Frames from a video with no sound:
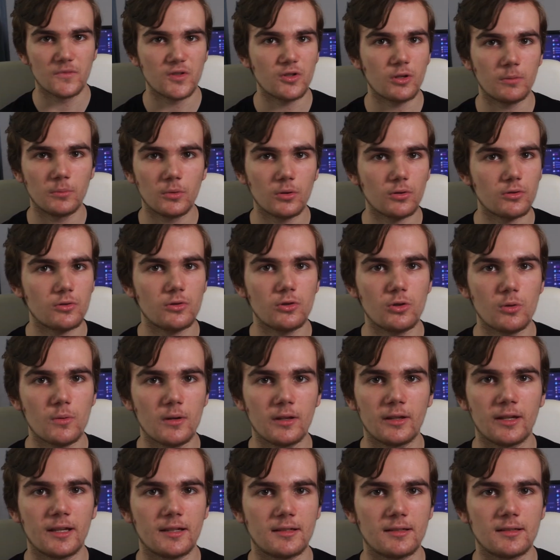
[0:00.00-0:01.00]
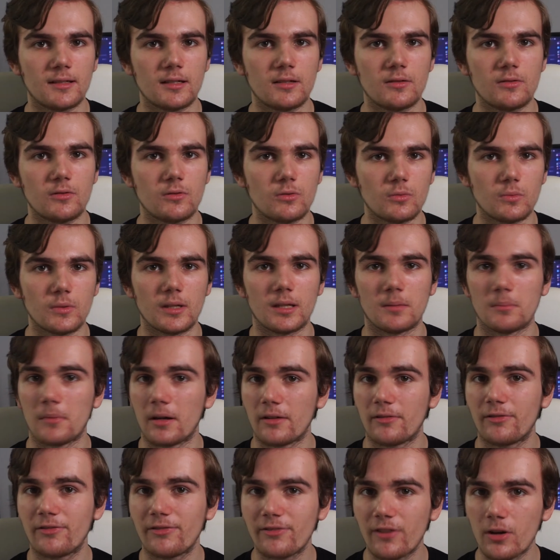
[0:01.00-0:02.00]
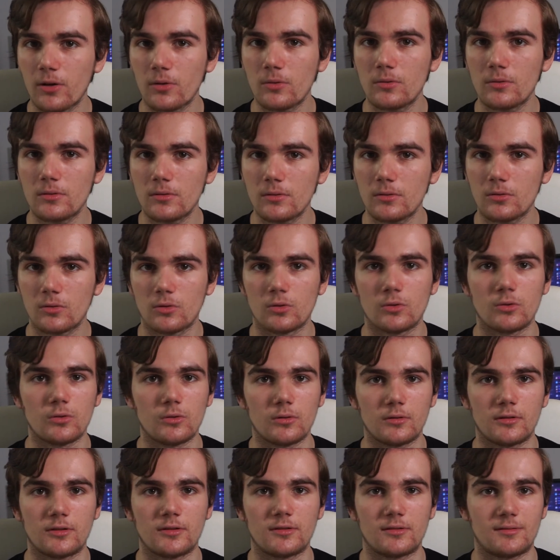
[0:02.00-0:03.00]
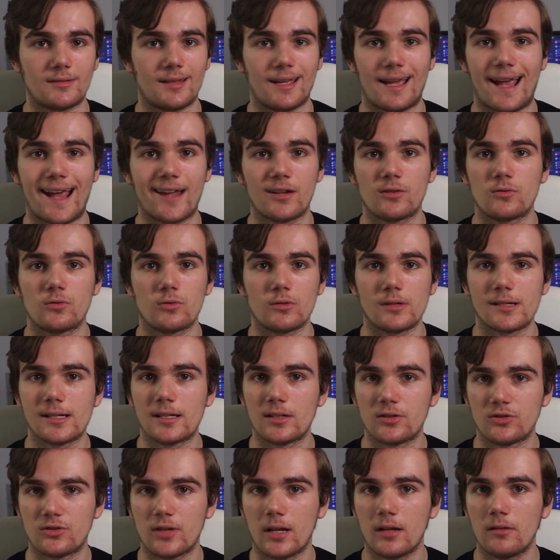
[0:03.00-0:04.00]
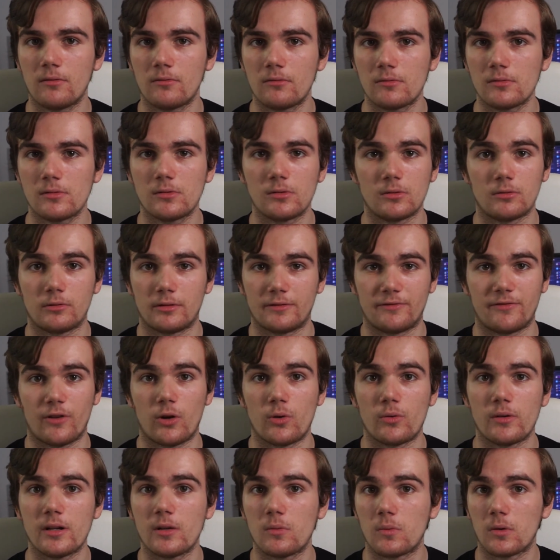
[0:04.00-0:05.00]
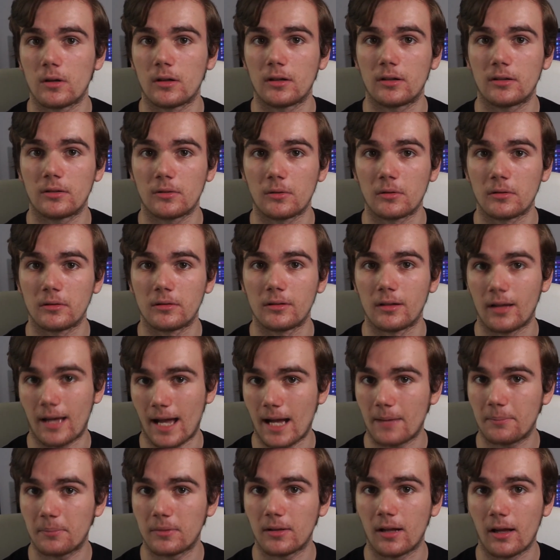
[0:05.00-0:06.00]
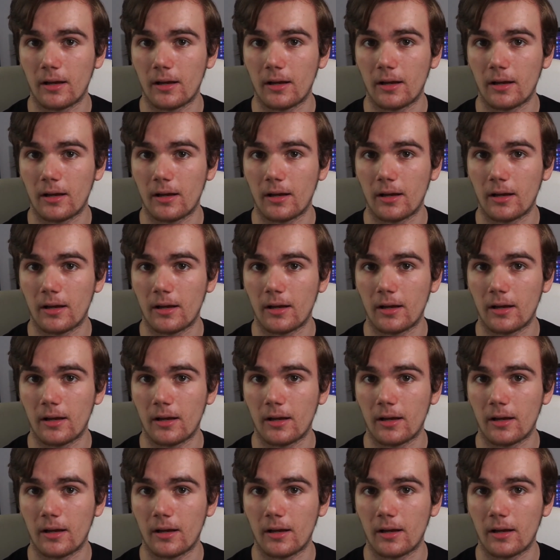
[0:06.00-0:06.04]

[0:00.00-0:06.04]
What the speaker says: So I'm not sure whether that's an issue with my phone or just Android in general, or if it only works on Apple